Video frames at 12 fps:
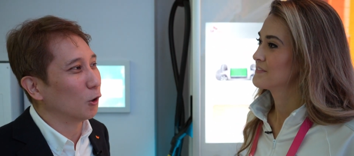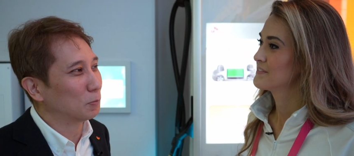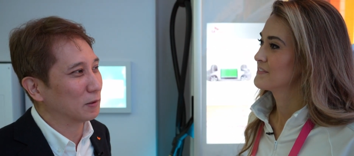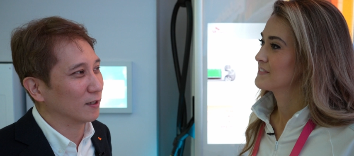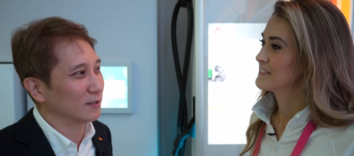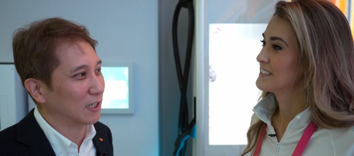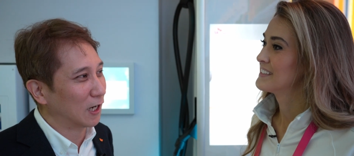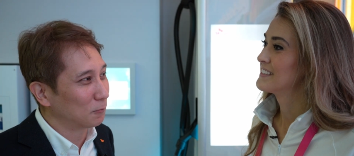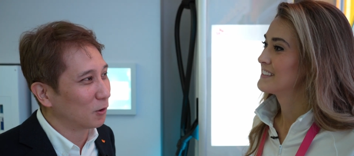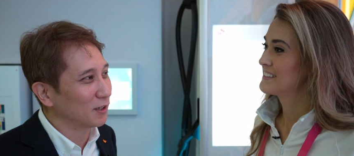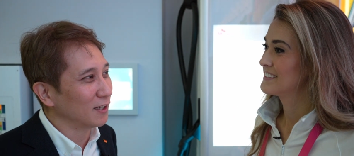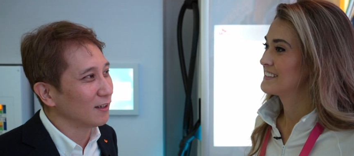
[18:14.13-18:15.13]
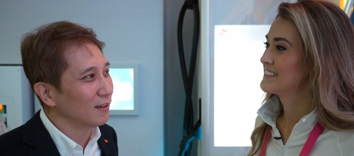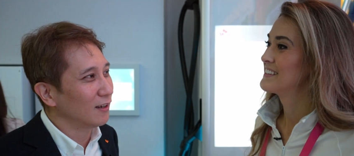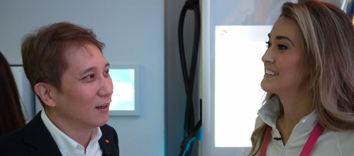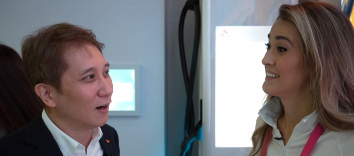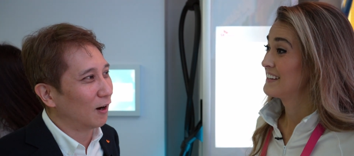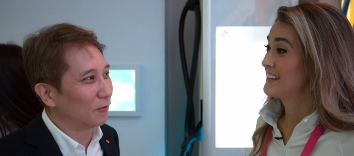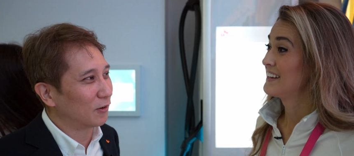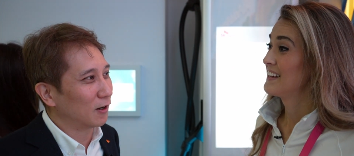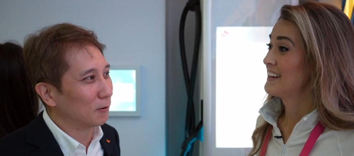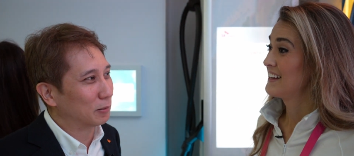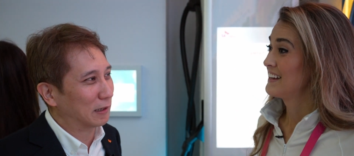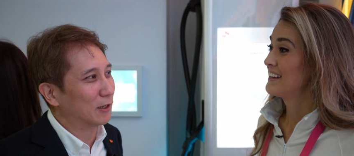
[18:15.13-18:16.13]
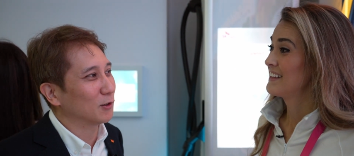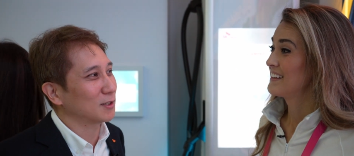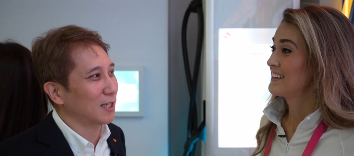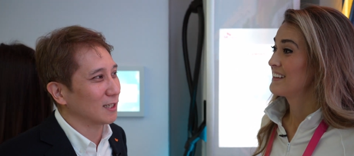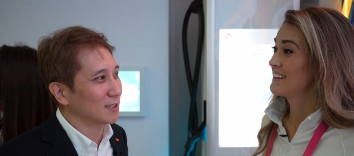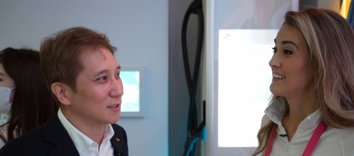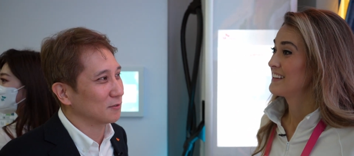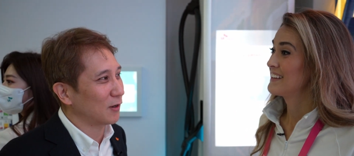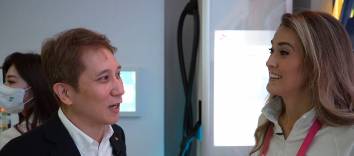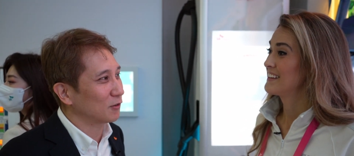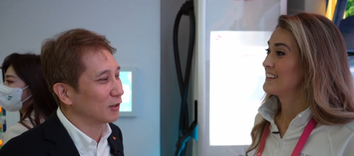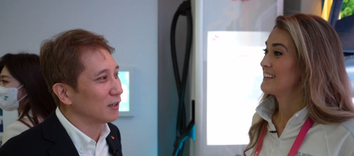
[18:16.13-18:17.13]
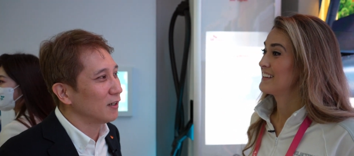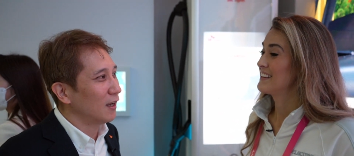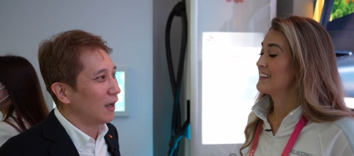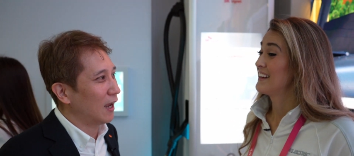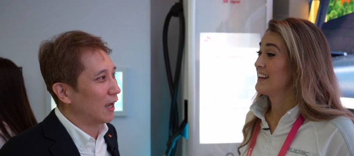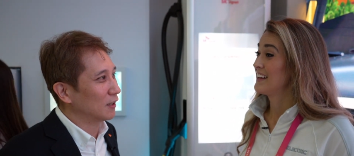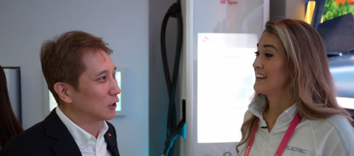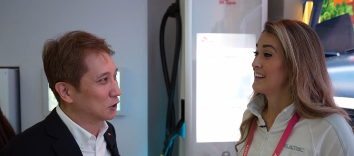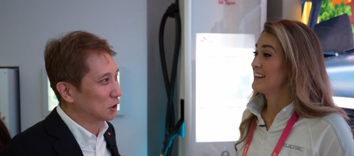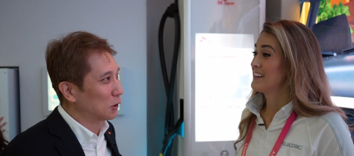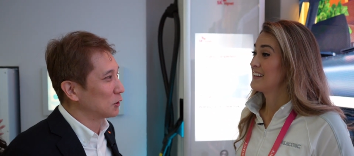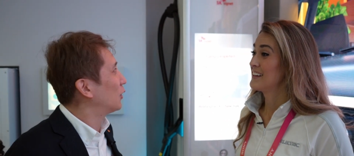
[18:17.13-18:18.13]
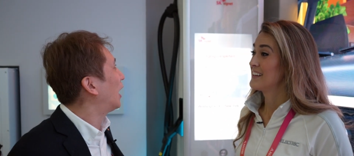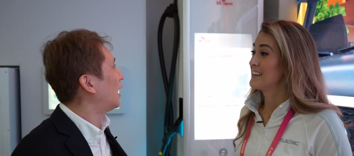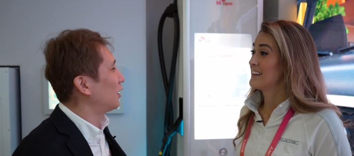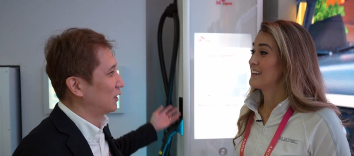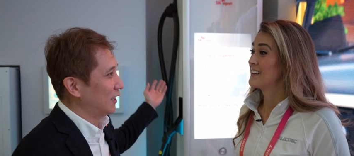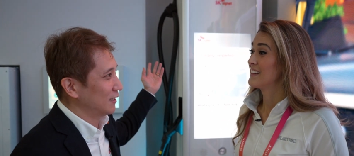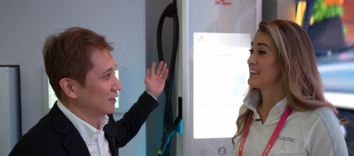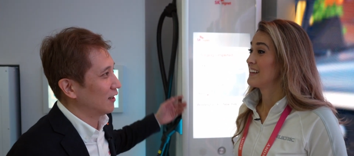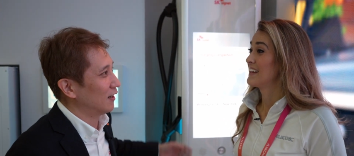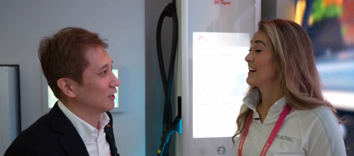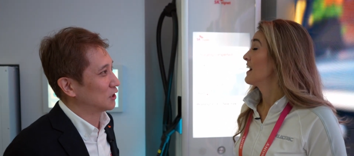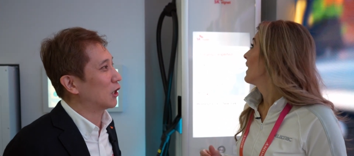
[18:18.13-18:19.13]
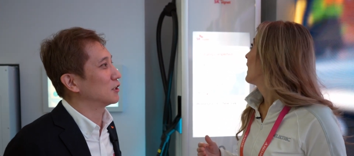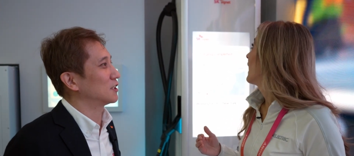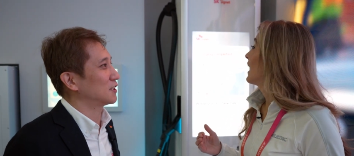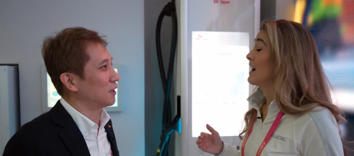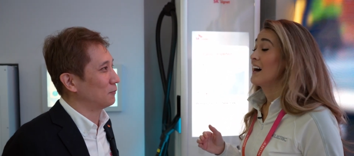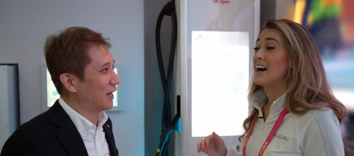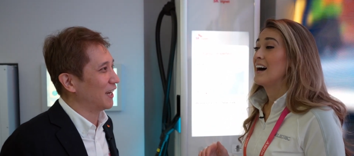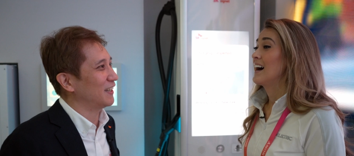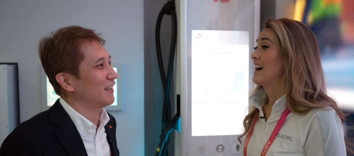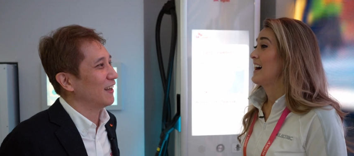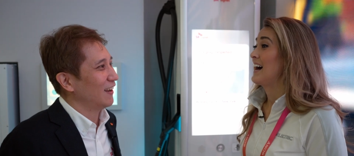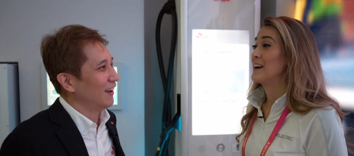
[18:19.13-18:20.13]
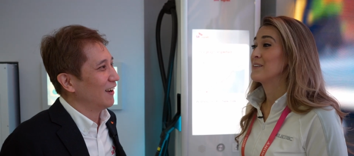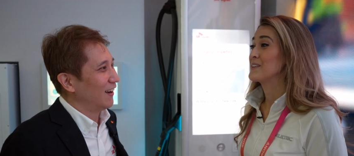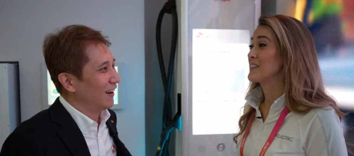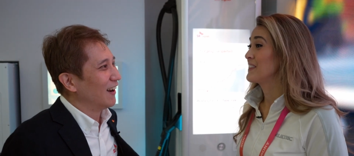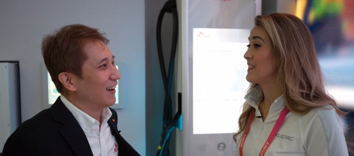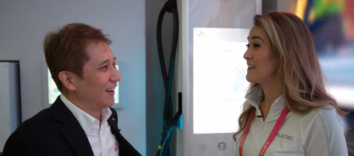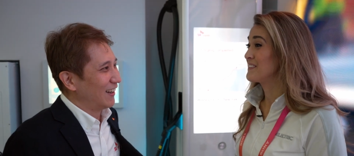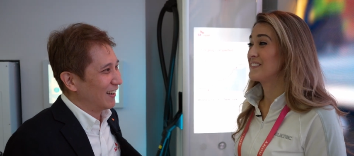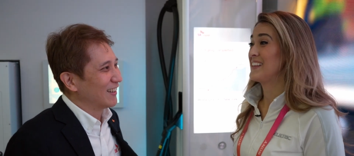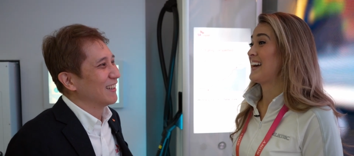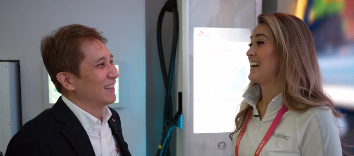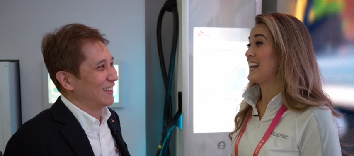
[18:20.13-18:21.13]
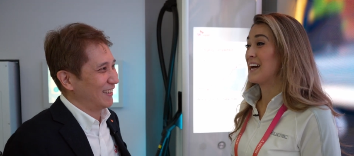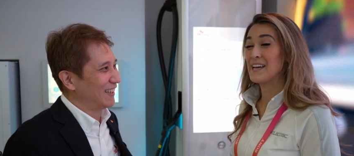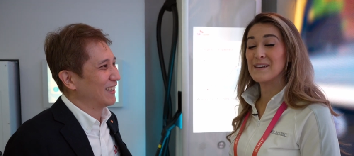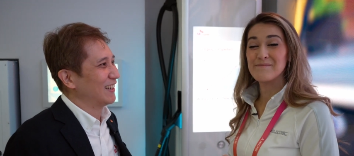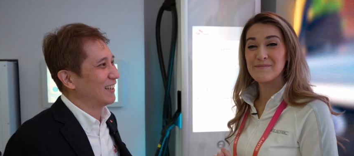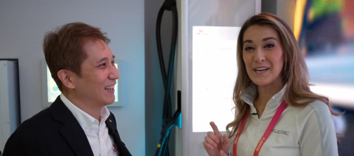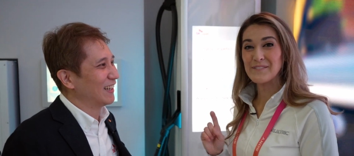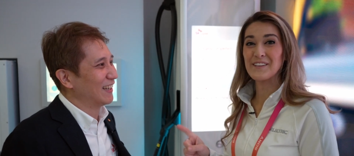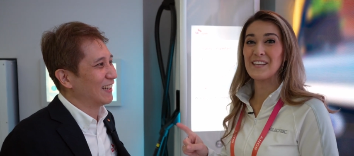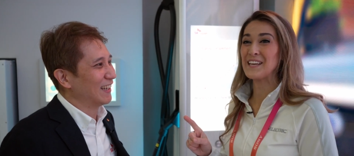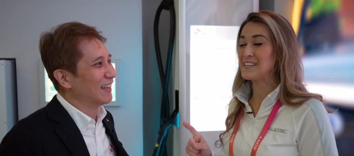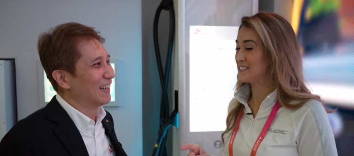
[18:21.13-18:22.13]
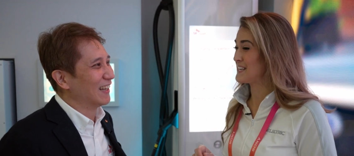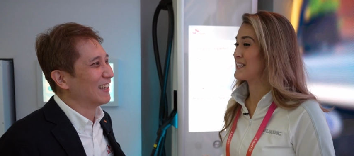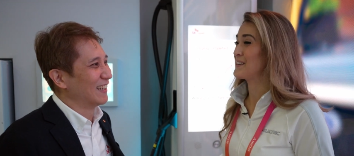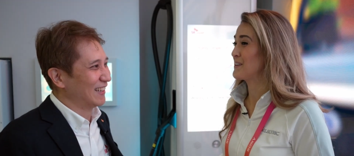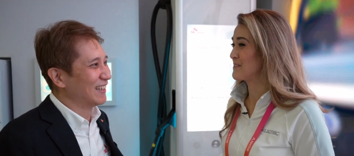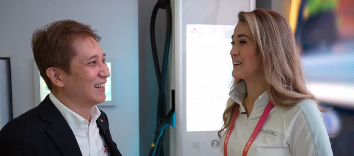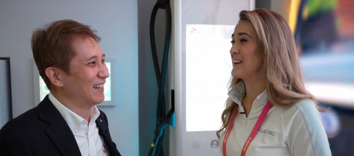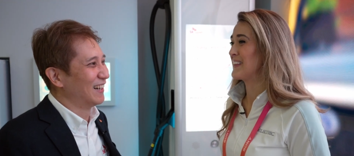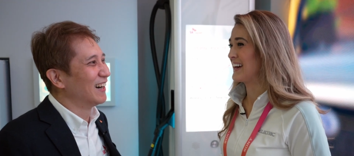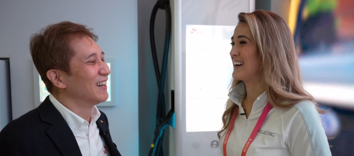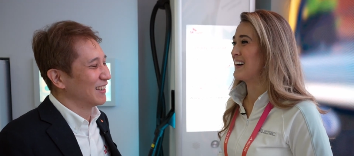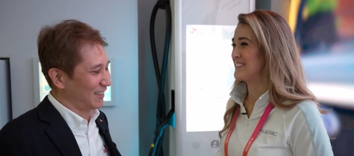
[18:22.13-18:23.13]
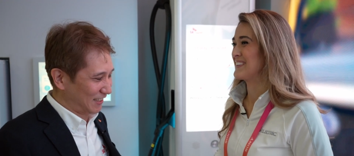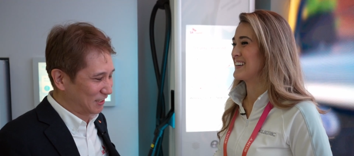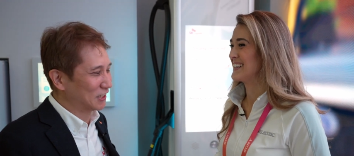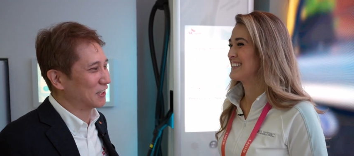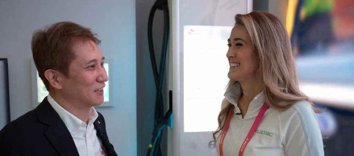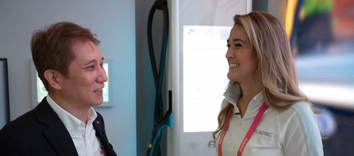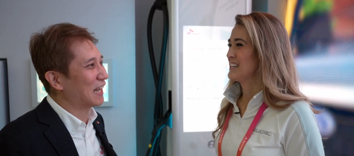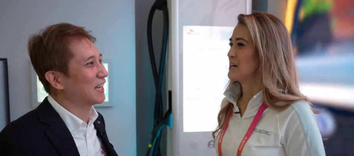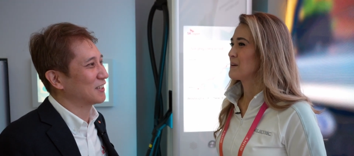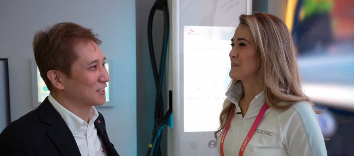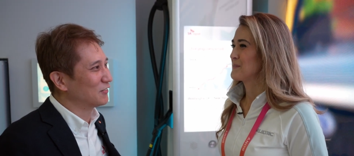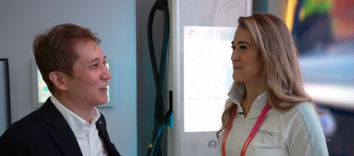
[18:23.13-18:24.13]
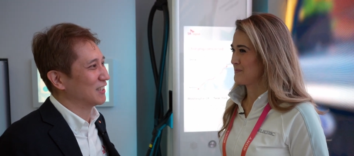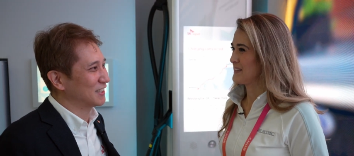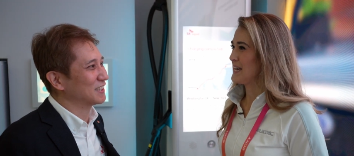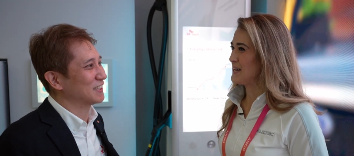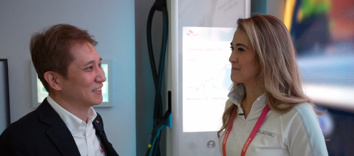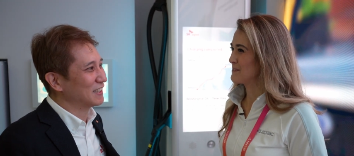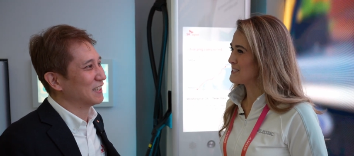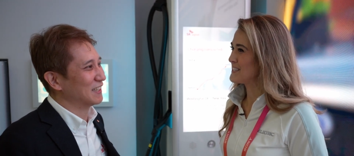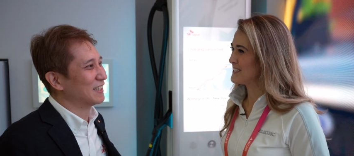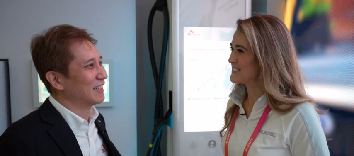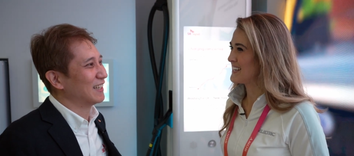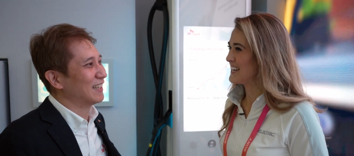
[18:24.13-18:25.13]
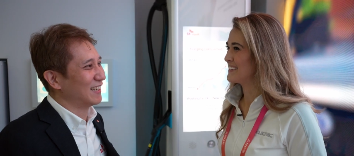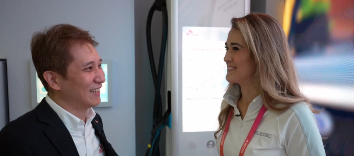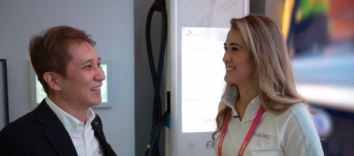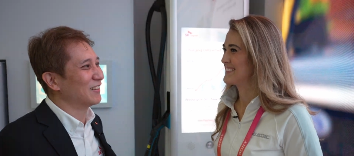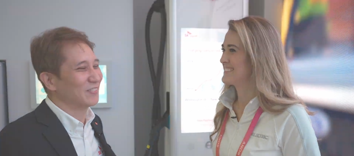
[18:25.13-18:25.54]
Speaker 1: opening ceremony of our Plano, Texas factory, and to show you how these chargers are made.
Speaker 2: I would love that. I am definitely going to take you up on that offer.
Speaker 1: Sure, thank you so much.
Speaker 2: Yeah, appreciate your time.